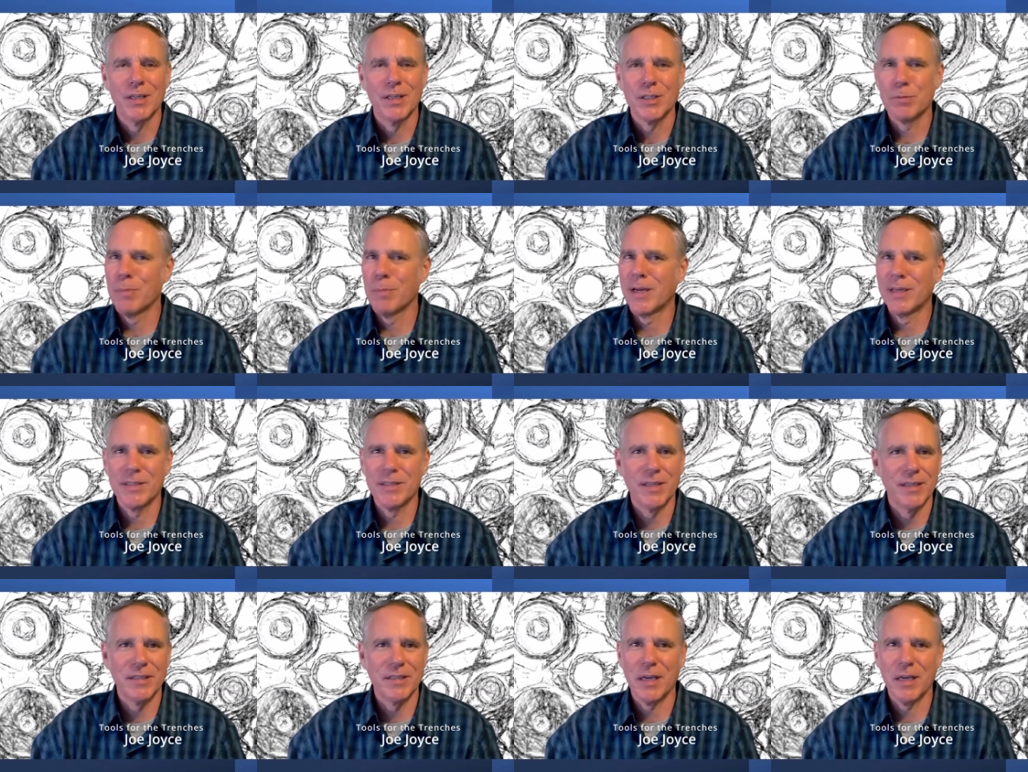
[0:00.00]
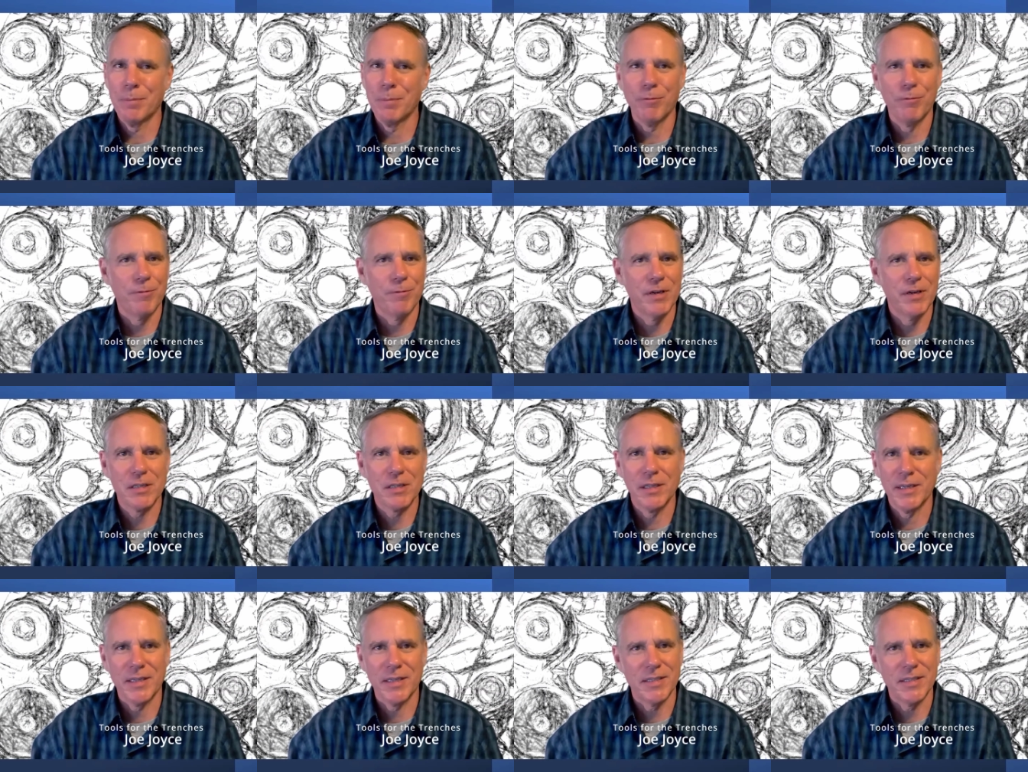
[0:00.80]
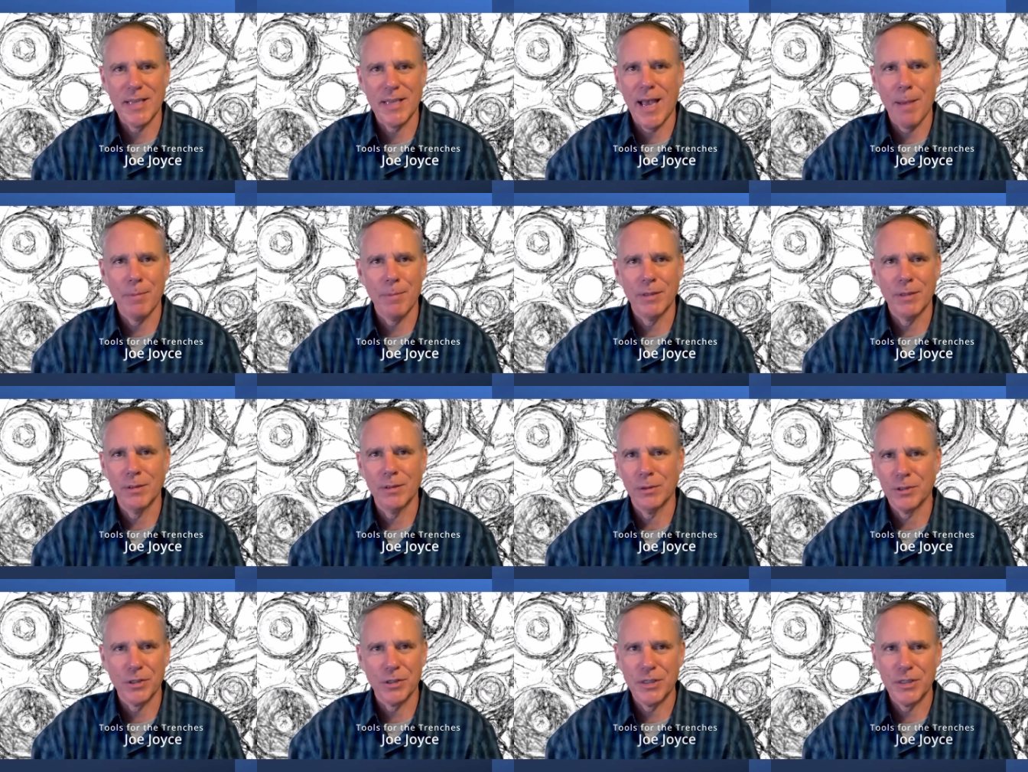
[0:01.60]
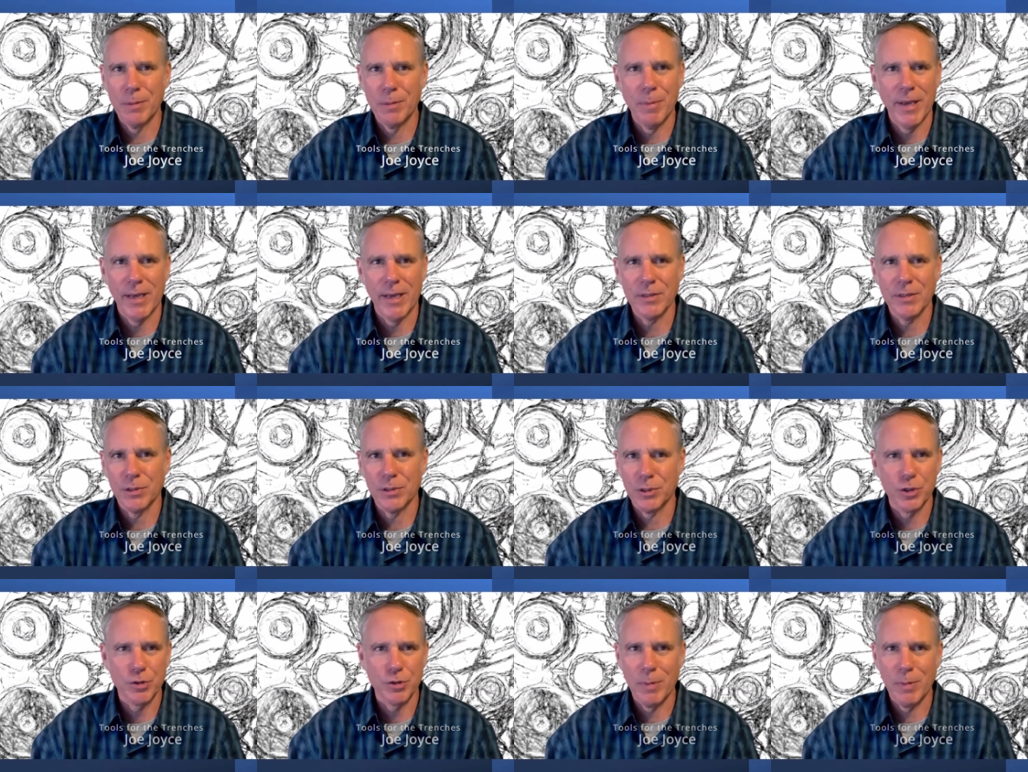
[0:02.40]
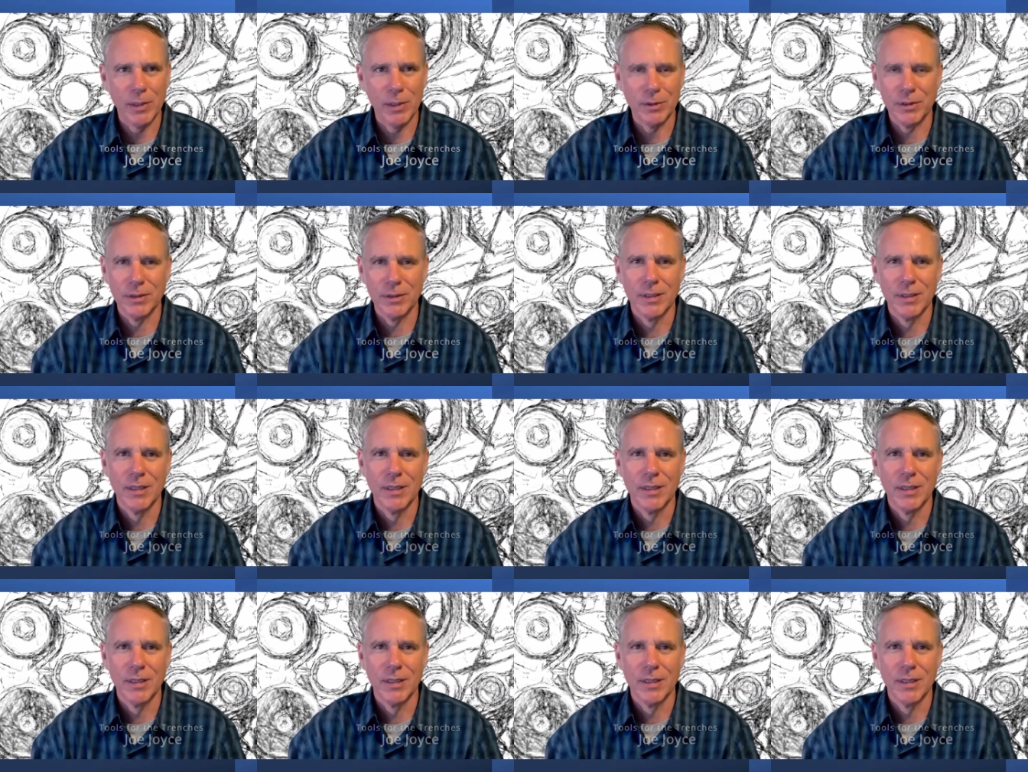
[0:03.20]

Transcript: SMED isn't a type of fish like a salmon or sea bass or smelt.